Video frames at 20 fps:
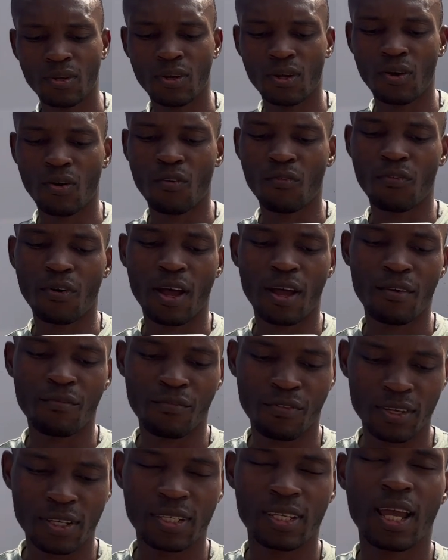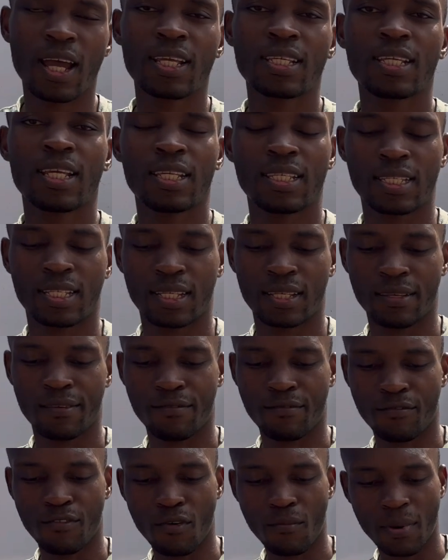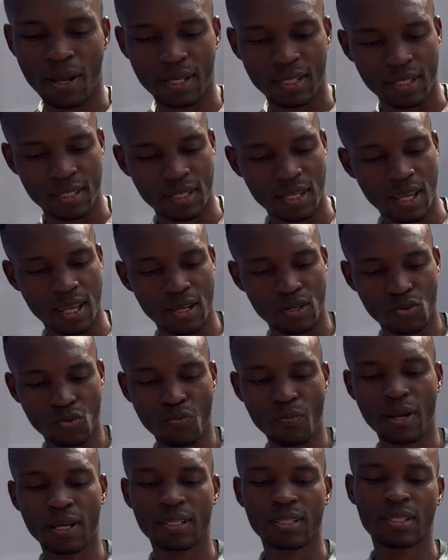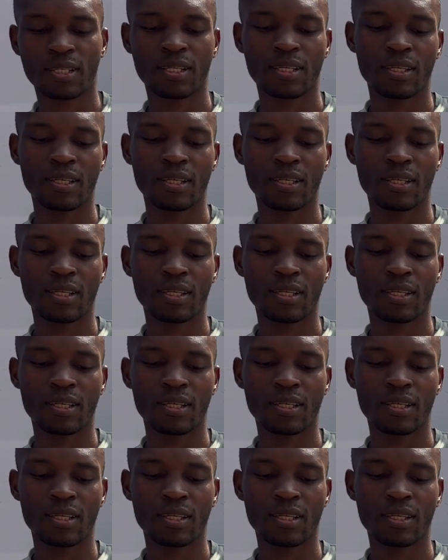of fixed assets, 4 marks, uh, 2 marks,